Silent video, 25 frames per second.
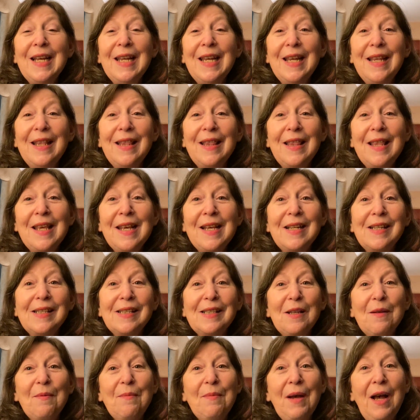He
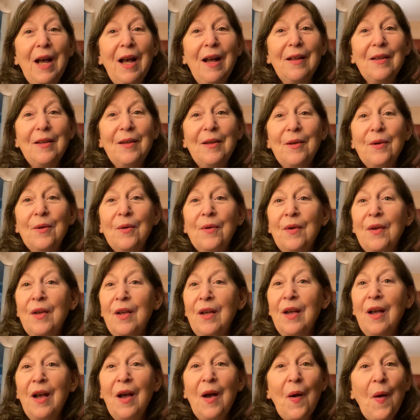thinks about you
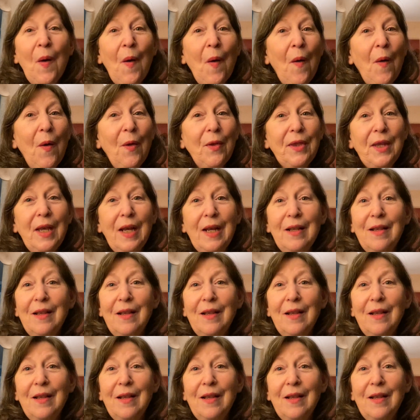all day